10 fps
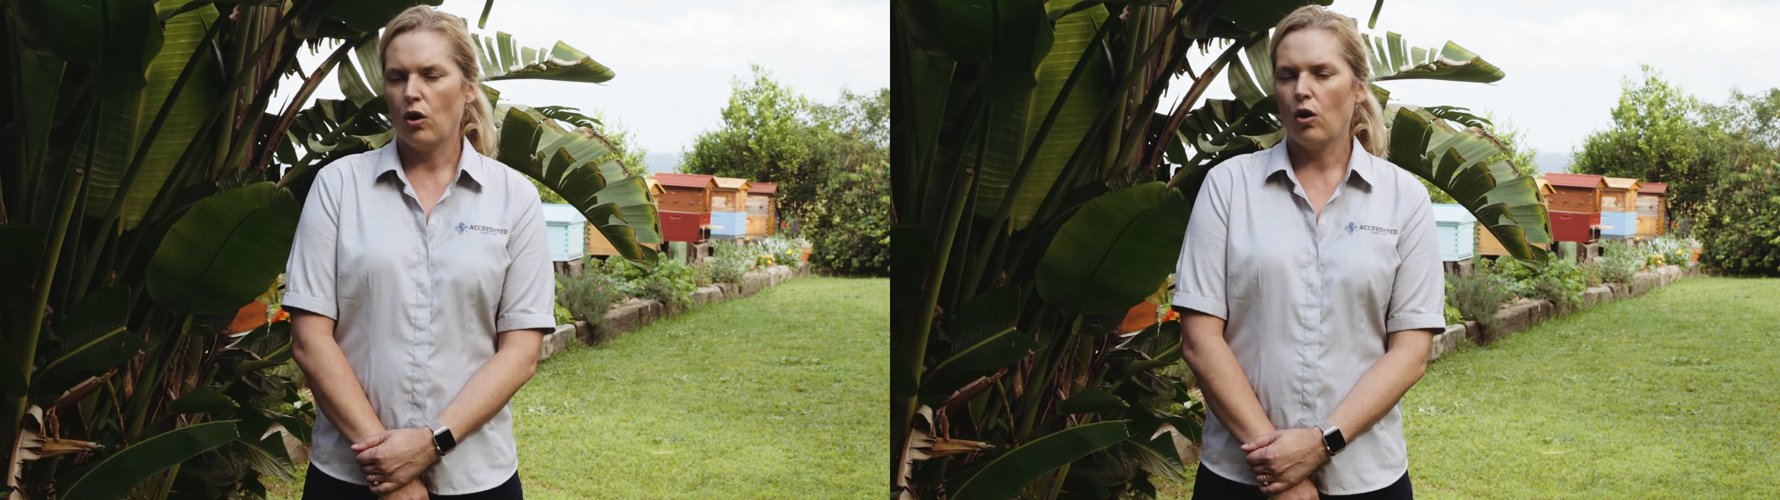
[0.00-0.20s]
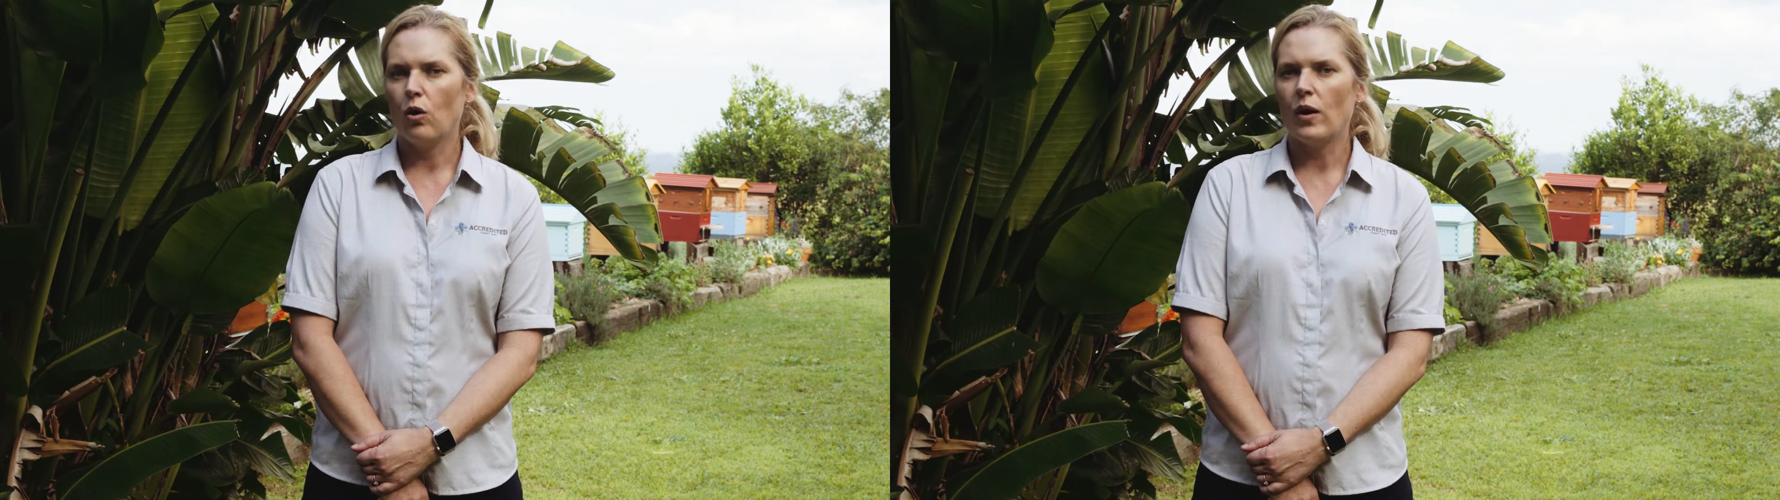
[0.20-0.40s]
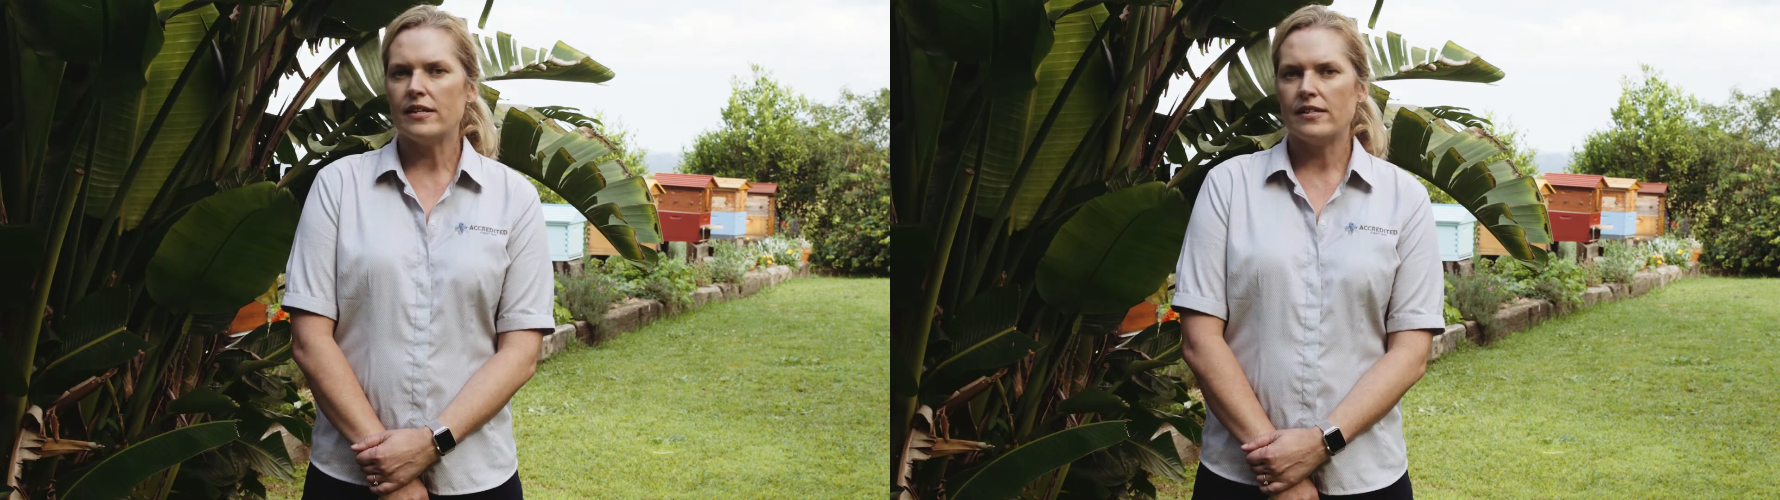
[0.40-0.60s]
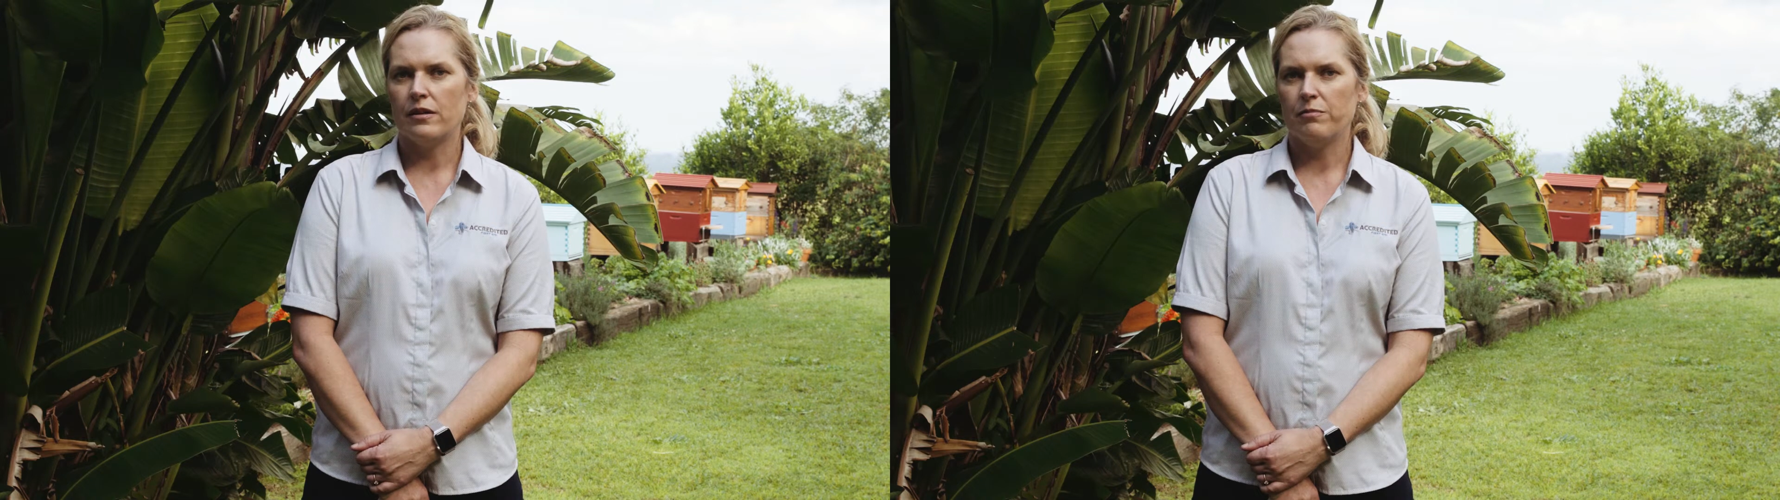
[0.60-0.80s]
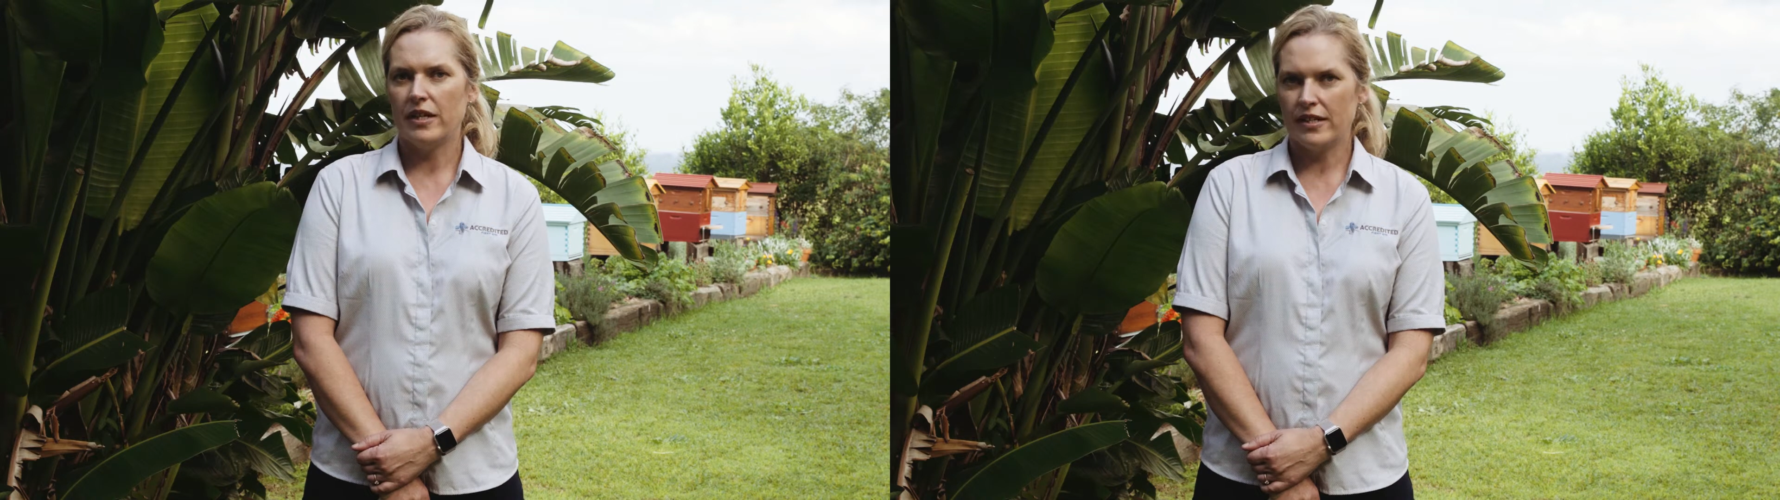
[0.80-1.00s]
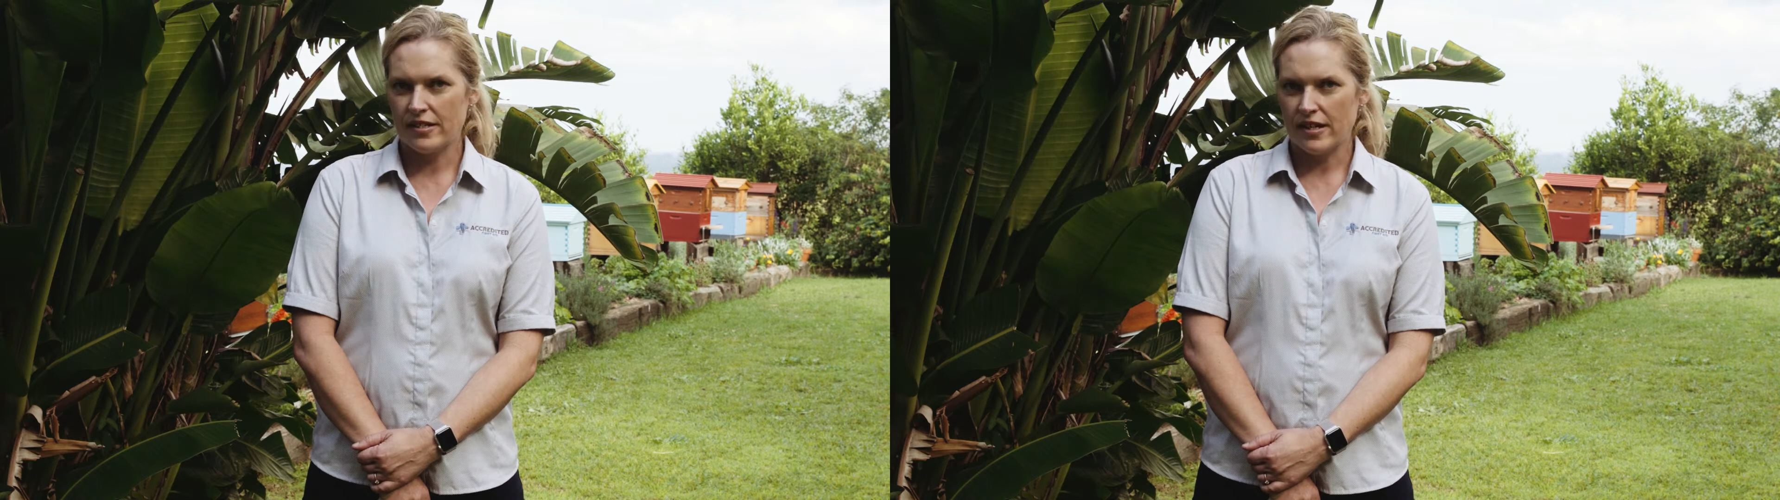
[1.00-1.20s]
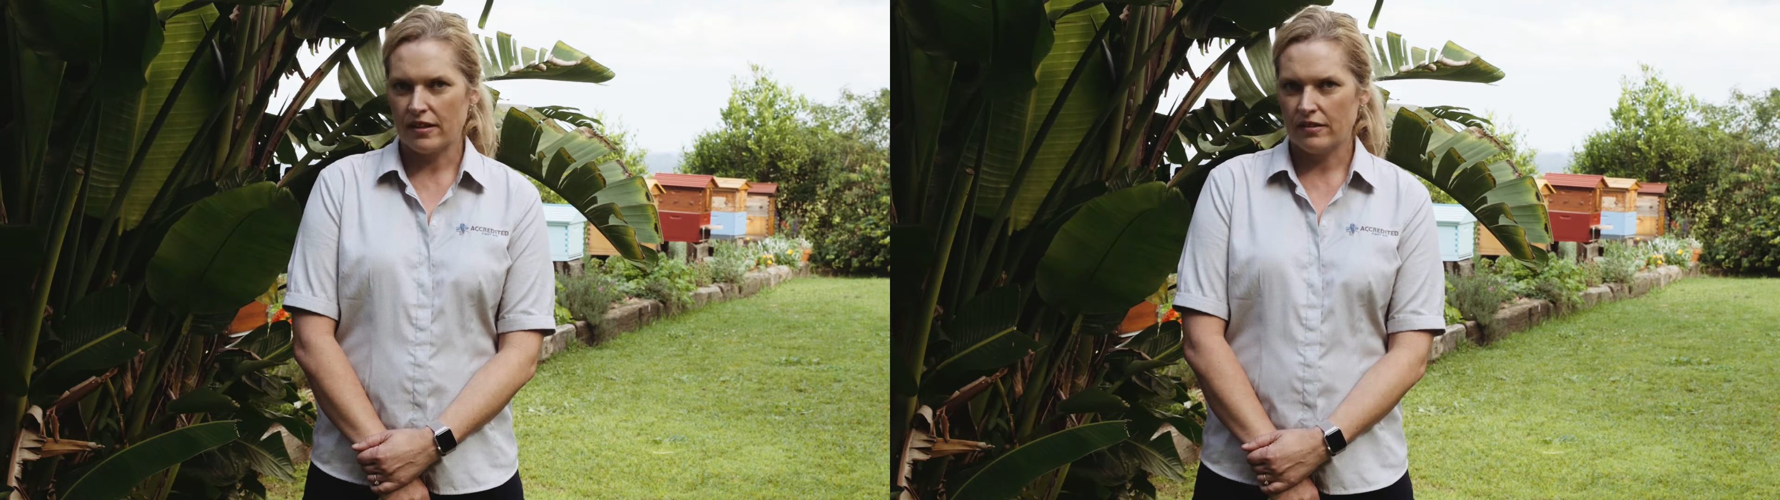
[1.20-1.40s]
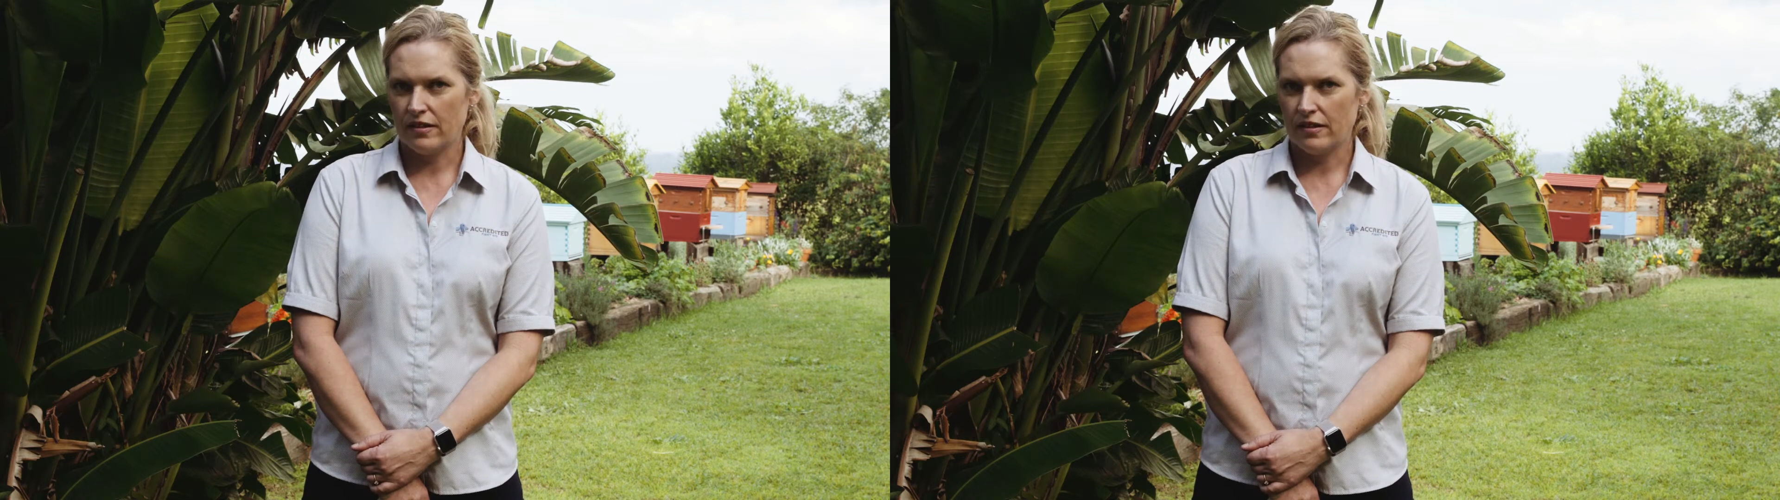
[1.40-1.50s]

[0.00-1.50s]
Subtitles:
always administer